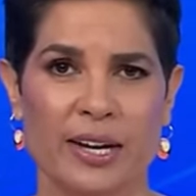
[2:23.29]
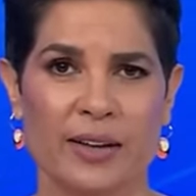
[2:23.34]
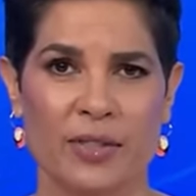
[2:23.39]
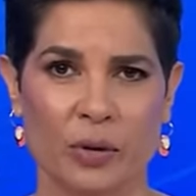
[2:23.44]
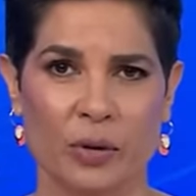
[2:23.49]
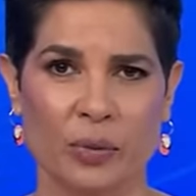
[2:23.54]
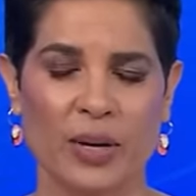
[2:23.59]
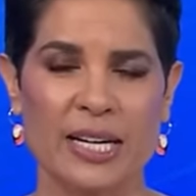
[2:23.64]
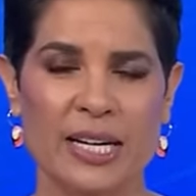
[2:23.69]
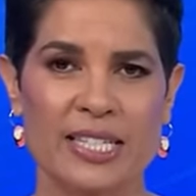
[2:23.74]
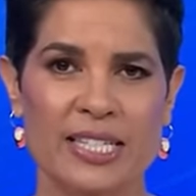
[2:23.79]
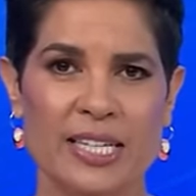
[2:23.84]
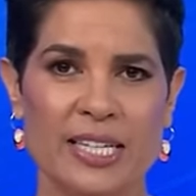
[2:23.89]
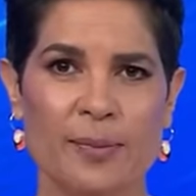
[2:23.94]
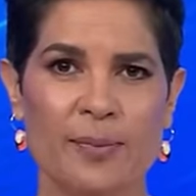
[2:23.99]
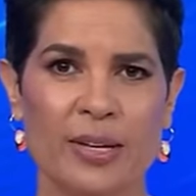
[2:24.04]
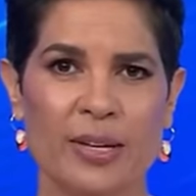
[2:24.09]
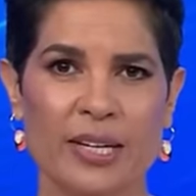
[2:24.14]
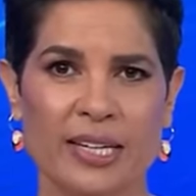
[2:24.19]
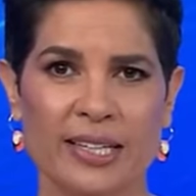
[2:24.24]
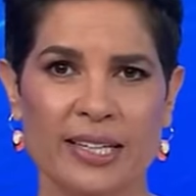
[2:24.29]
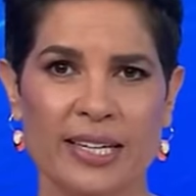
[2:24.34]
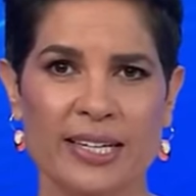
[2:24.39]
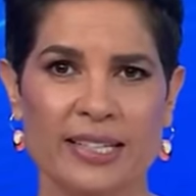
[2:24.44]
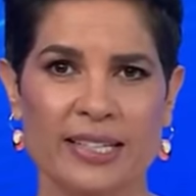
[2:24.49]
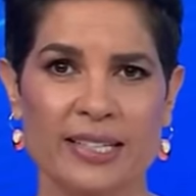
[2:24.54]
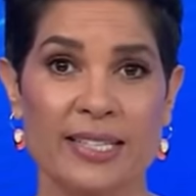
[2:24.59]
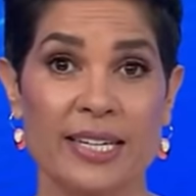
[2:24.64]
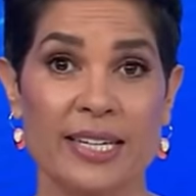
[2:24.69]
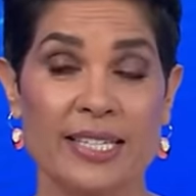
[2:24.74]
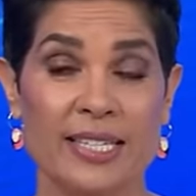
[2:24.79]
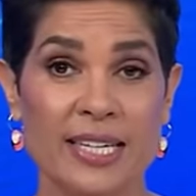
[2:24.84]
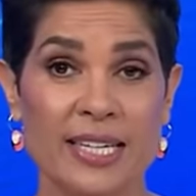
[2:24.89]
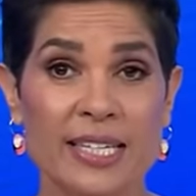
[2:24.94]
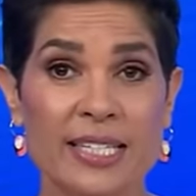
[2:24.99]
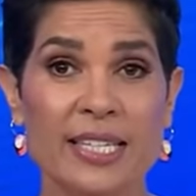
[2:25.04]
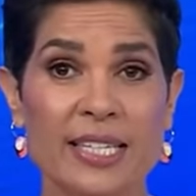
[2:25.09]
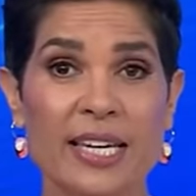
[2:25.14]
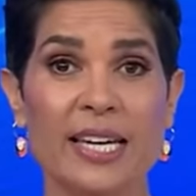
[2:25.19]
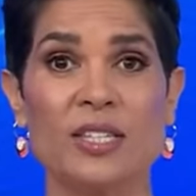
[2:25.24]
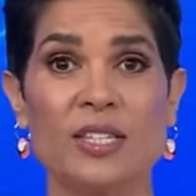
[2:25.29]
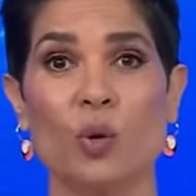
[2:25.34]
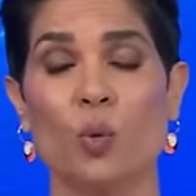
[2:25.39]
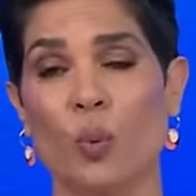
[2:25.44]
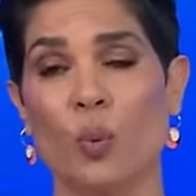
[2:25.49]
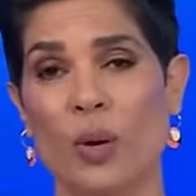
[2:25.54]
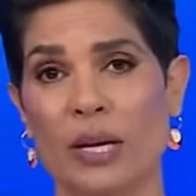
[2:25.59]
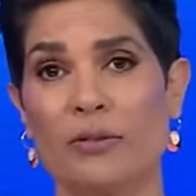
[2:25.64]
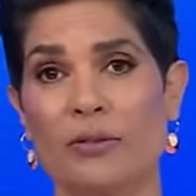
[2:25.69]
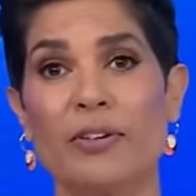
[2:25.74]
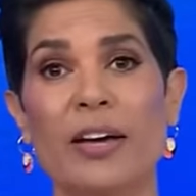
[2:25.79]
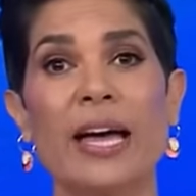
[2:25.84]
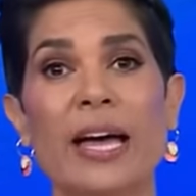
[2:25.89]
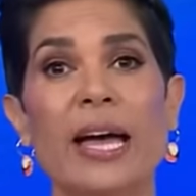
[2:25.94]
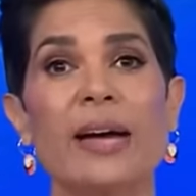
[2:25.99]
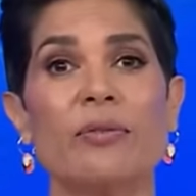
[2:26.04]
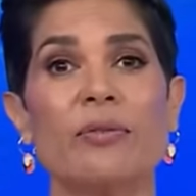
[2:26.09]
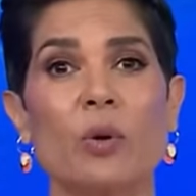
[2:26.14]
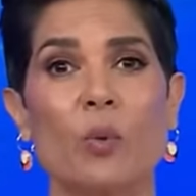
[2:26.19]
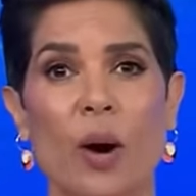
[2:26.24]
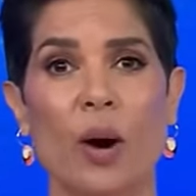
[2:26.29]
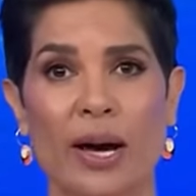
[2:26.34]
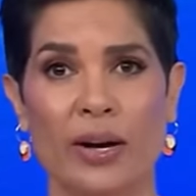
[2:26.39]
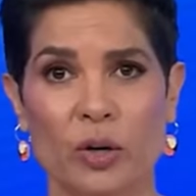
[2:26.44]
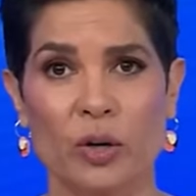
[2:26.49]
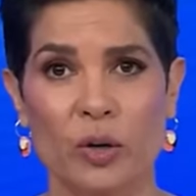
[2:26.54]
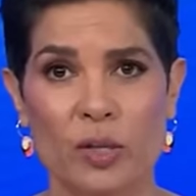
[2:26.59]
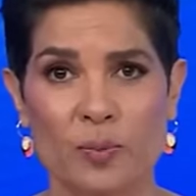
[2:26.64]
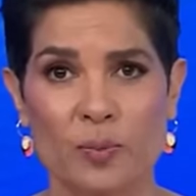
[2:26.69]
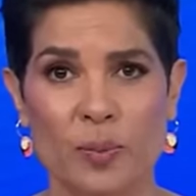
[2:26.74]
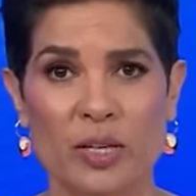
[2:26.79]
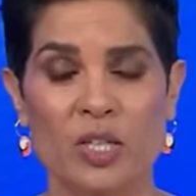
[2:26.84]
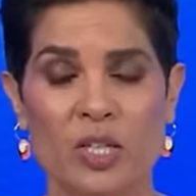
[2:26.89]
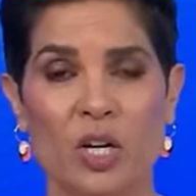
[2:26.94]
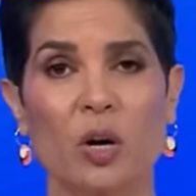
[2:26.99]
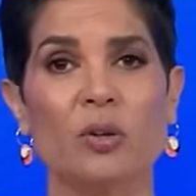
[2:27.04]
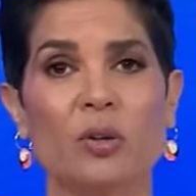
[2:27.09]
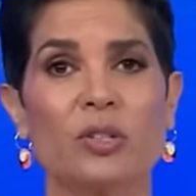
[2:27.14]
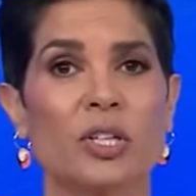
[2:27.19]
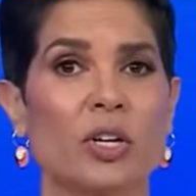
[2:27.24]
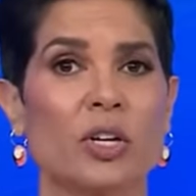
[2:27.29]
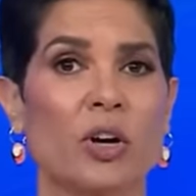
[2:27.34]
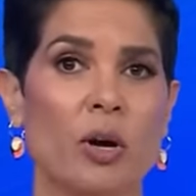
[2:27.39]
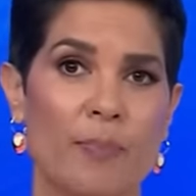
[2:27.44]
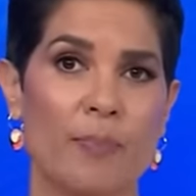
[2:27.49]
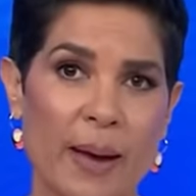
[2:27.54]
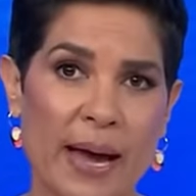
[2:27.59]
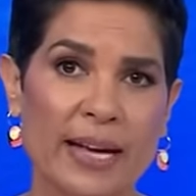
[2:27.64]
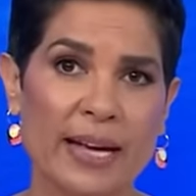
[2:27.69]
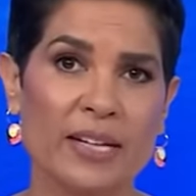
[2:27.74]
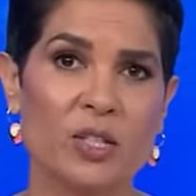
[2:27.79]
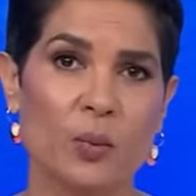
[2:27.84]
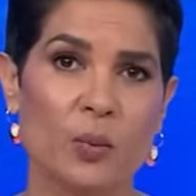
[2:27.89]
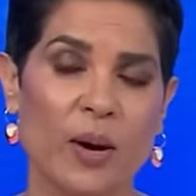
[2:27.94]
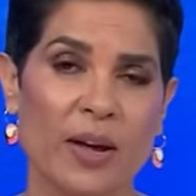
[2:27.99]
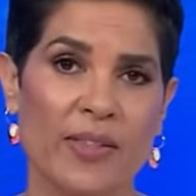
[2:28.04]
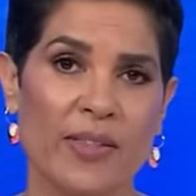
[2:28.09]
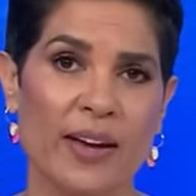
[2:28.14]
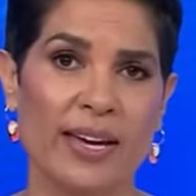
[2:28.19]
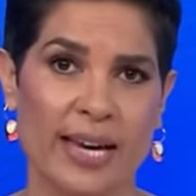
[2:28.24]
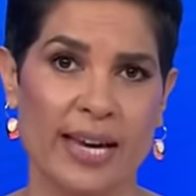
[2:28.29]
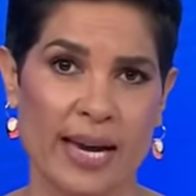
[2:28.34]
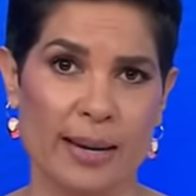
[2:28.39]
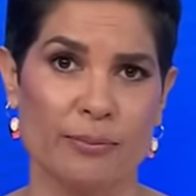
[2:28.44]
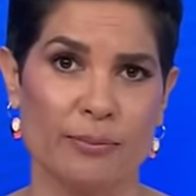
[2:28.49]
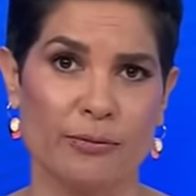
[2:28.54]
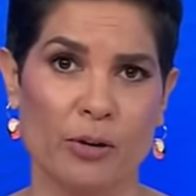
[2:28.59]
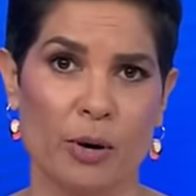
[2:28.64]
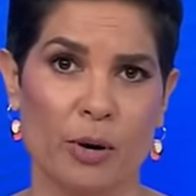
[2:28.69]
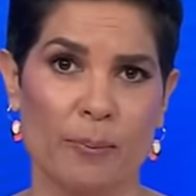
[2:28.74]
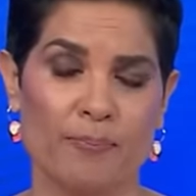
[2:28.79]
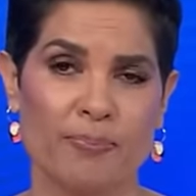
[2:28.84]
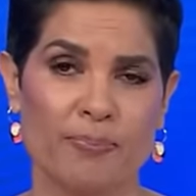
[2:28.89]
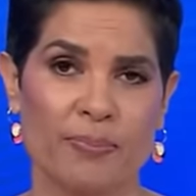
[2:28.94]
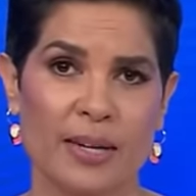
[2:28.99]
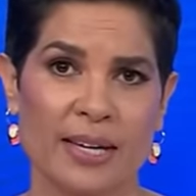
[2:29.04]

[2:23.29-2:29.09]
The Greens deputy leader says this is a win for everyone who's been told to go back to where they came from.